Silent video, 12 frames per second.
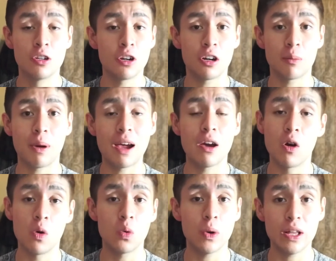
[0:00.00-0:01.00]
during my
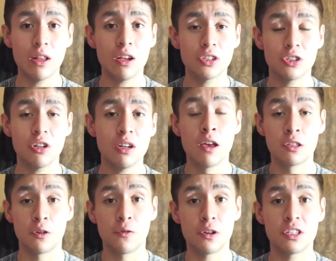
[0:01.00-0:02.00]
own weight loss journey.
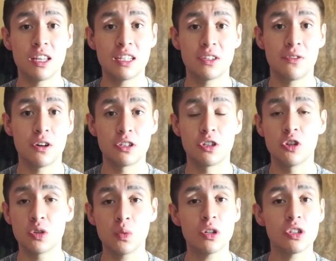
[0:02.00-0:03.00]
So first things first, you
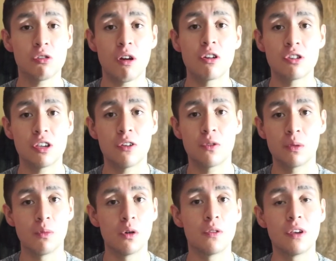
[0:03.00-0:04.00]
just just want to surround yourself
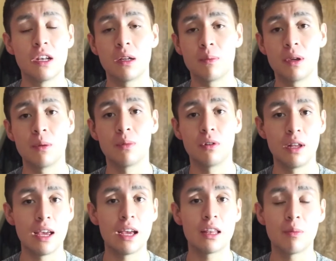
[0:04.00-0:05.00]
with motivating
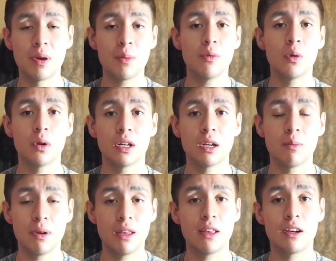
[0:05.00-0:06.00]
people and the people who are going to
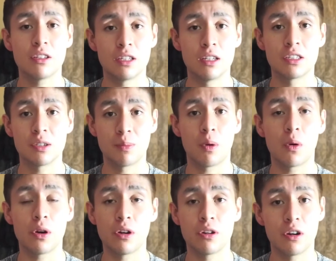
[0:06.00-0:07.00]
be there to
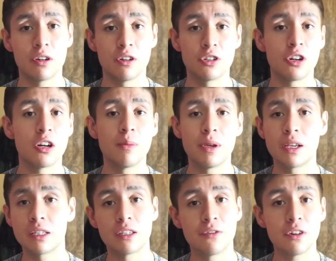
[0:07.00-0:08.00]
support you during your journey.
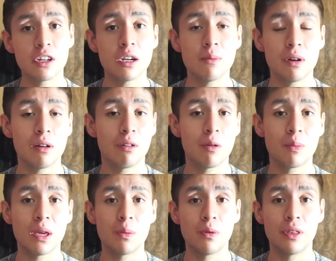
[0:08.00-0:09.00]
Because if you're going to be
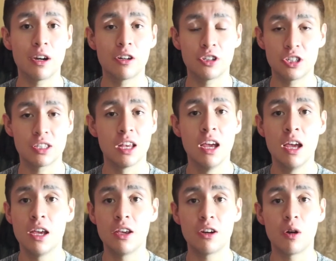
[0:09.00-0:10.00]
around people that are just,
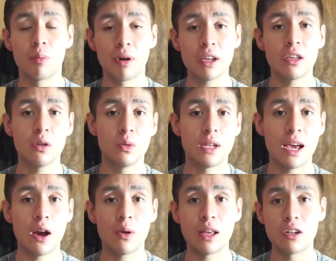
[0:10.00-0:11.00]
you know, bringing you
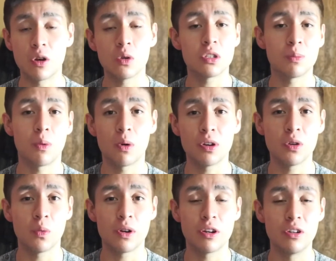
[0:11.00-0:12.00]
down and don't support
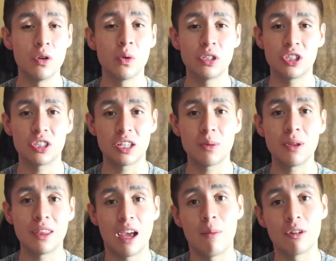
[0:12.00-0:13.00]
you in what you're doing, it's just going to
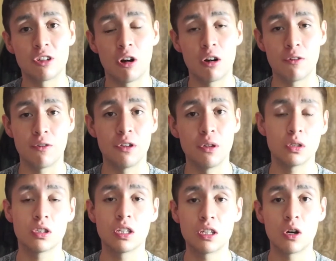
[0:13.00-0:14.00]
be that much harder for you
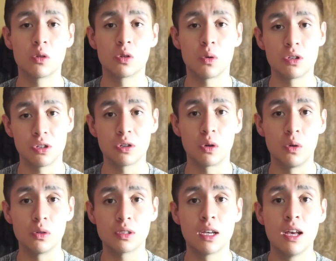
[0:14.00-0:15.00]
to go towards your
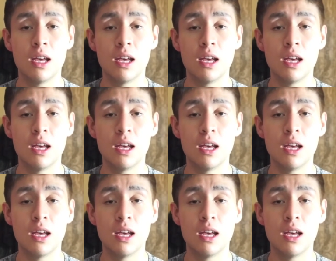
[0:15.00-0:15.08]
goals.